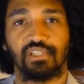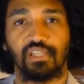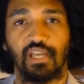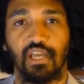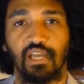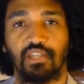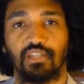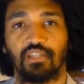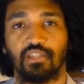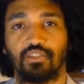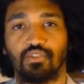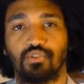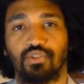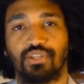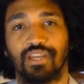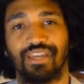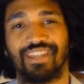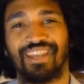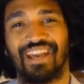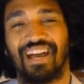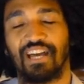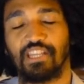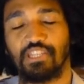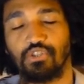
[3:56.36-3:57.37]
and you
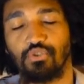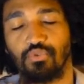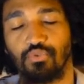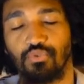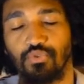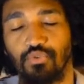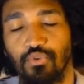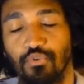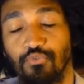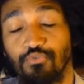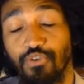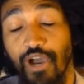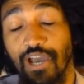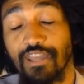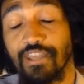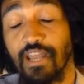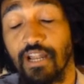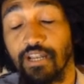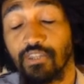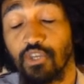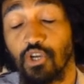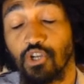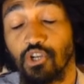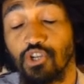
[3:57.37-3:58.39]
can add your, your
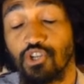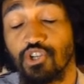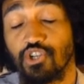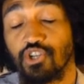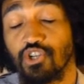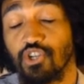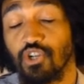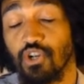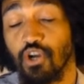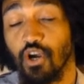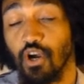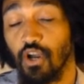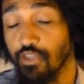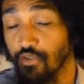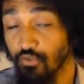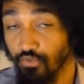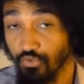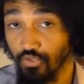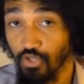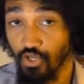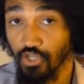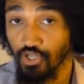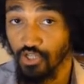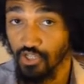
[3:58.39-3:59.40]
final touch add your
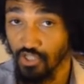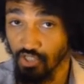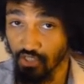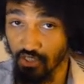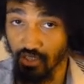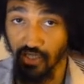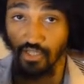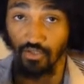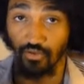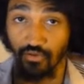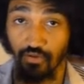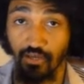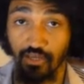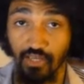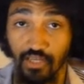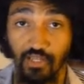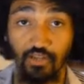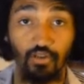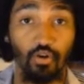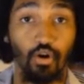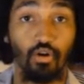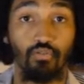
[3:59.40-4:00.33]
touch in the in the